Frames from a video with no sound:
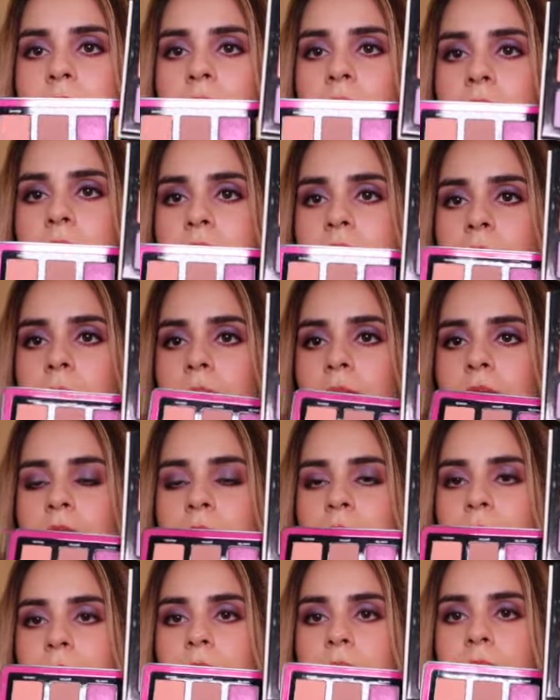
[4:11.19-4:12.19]
not similar
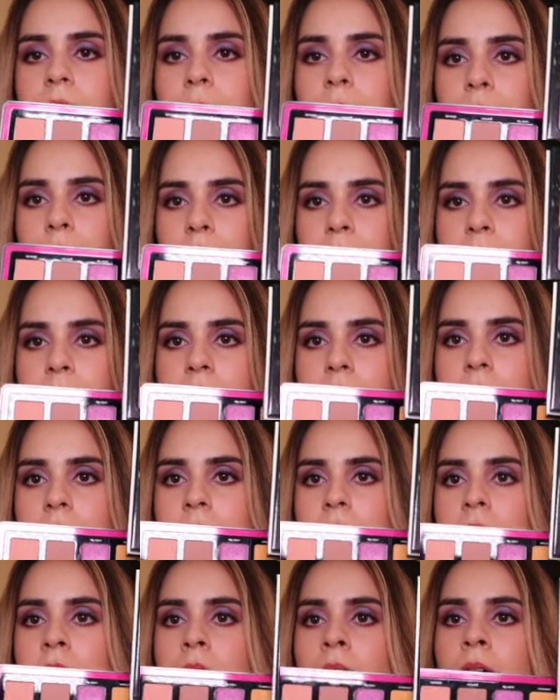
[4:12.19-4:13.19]
to any of the purples
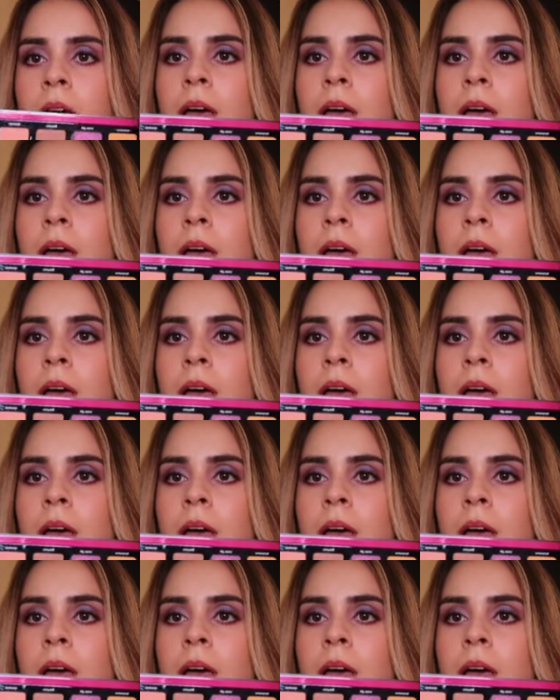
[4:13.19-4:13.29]
here.